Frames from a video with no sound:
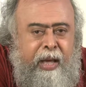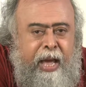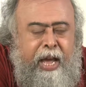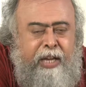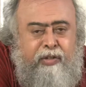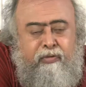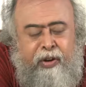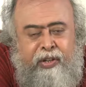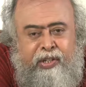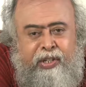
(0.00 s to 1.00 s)
as,
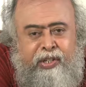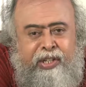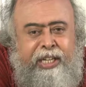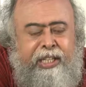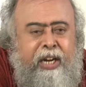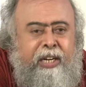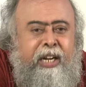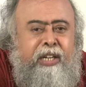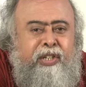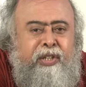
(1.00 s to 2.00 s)
for instance, Gita
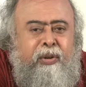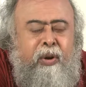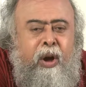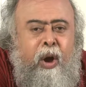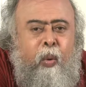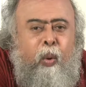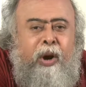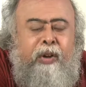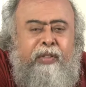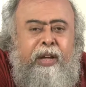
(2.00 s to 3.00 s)
tells you,
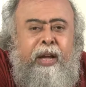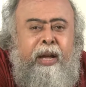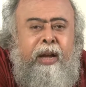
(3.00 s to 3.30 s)
one of the